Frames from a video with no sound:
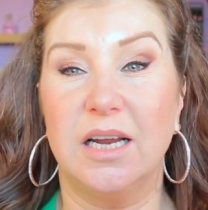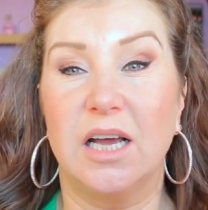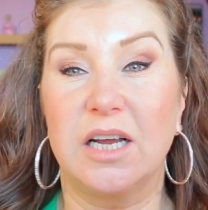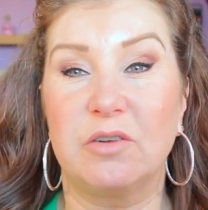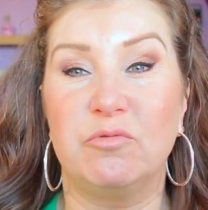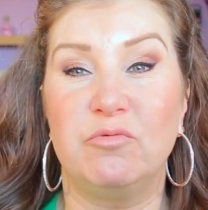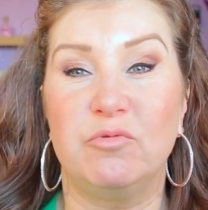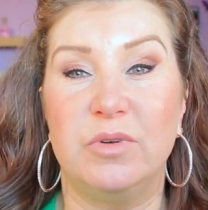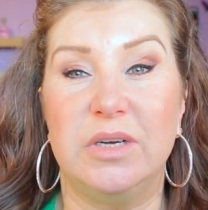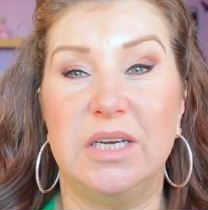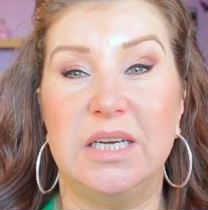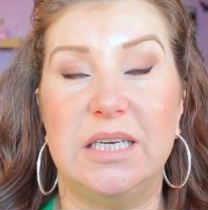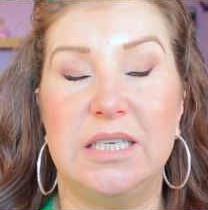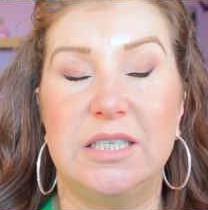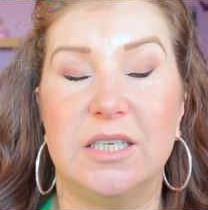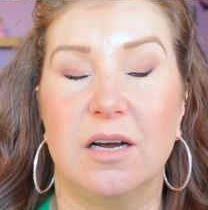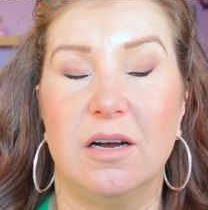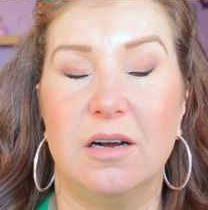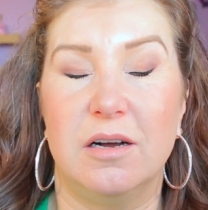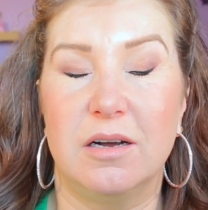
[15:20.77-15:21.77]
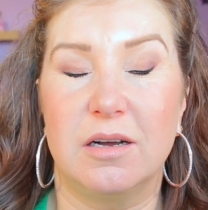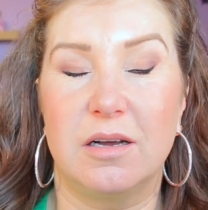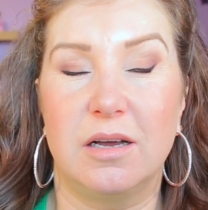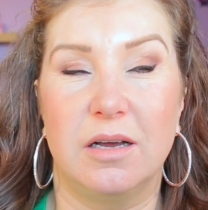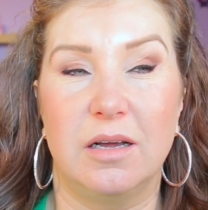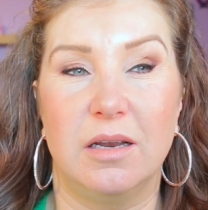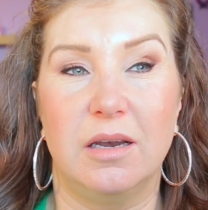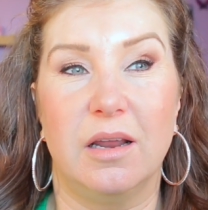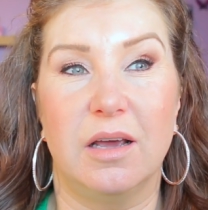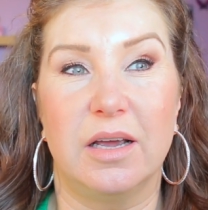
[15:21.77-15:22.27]
like really
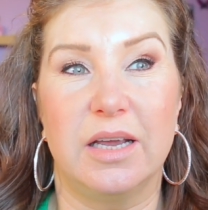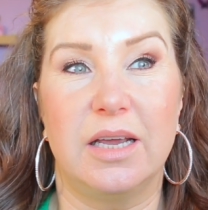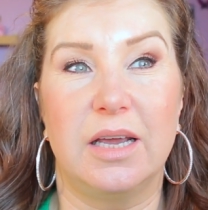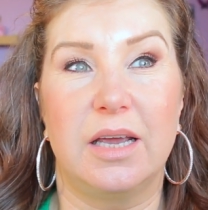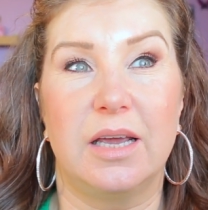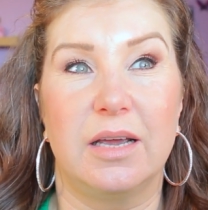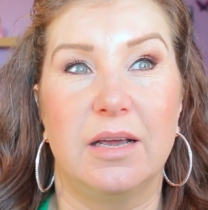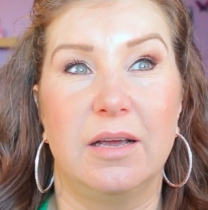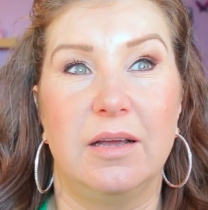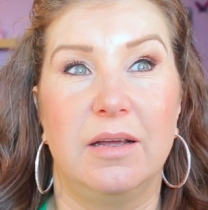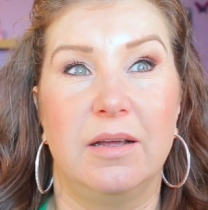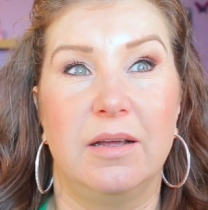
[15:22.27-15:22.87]
dark. Like,